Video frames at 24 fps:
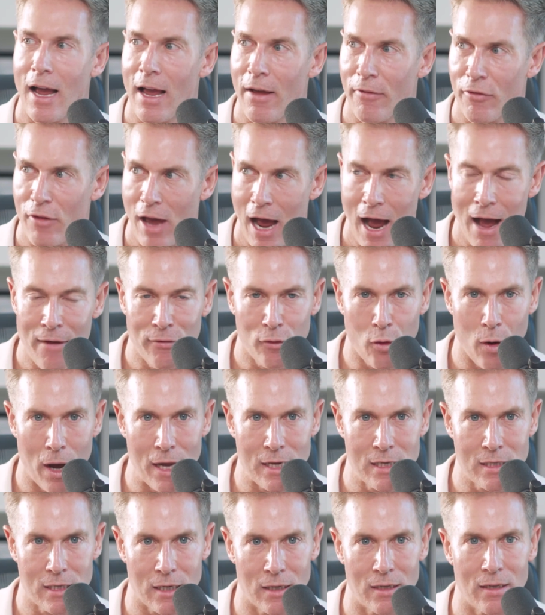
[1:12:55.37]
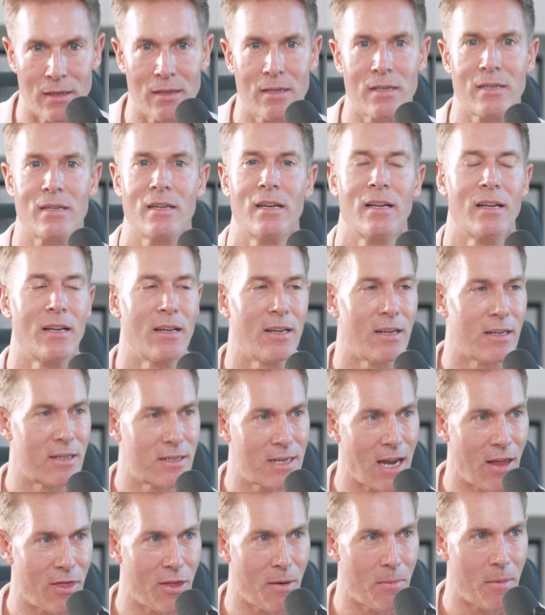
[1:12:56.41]
If you have questions,
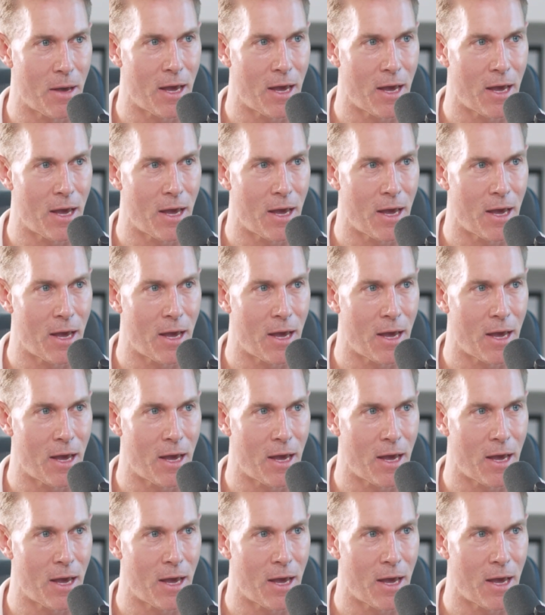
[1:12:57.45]
send them